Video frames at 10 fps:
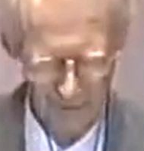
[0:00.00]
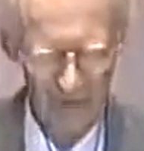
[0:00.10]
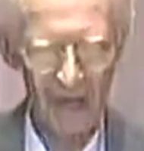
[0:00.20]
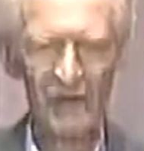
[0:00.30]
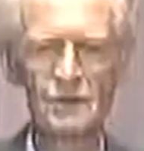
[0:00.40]

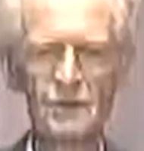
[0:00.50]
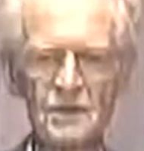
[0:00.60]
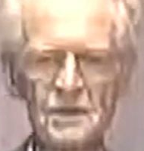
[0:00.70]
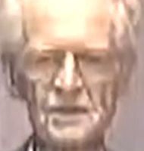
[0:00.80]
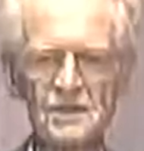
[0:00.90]
have
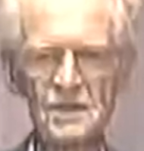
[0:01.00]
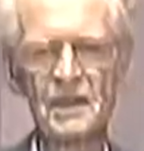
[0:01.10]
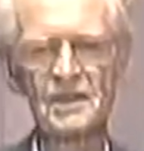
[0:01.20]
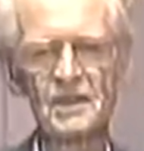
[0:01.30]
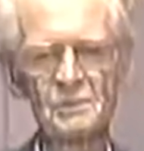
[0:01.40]
looked
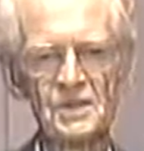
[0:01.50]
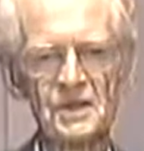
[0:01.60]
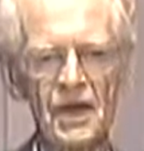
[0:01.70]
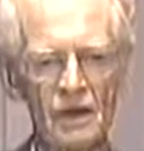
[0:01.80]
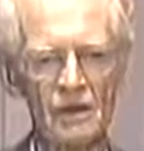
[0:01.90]
inside
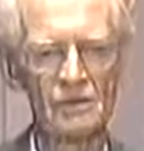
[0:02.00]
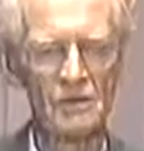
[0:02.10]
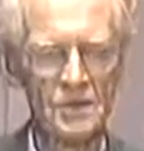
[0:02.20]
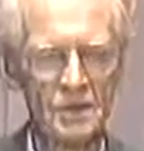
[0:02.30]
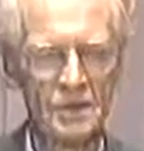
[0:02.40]

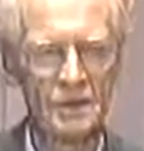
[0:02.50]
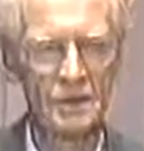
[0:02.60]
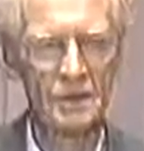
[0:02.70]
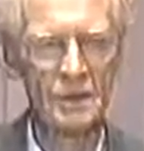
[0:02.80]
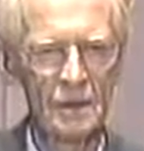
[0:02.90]
themselves
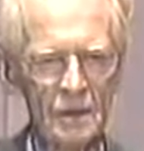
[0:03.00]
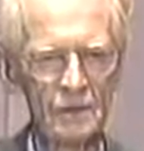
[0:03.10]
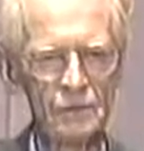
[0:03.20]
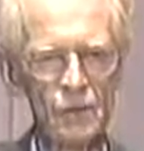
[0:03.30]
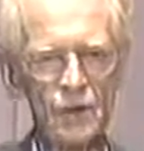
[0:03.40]

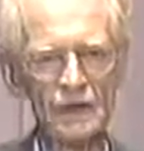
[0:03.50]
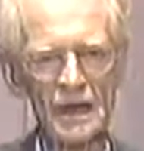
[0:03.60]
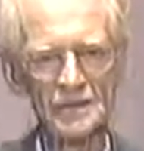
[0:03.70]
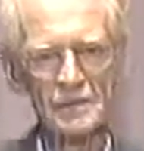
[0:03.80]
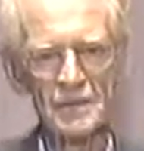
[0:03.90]
for
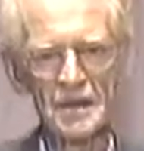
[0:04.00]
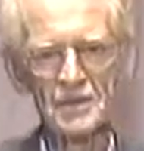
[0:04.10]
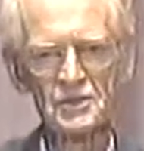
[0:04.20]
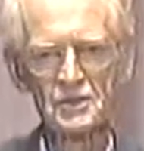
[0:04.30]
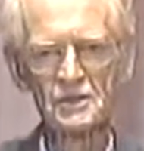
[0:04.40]

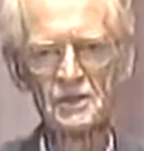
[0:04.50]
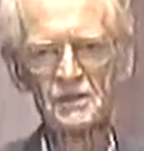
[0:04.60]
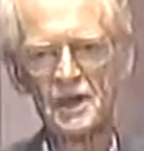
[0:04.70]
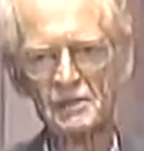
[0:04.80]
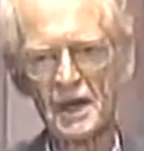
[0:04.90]
explanations
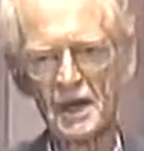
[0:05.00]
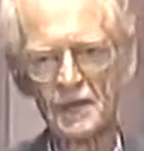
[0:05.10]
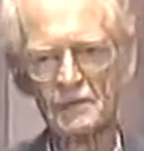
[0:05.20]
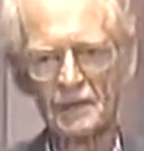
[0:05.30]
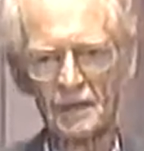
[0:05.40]
of their
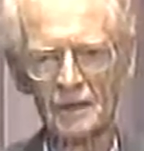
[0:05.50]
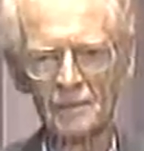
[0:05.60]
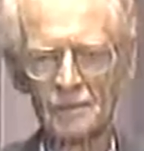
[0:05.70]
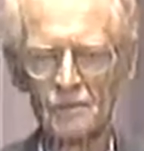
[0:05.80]
behavior.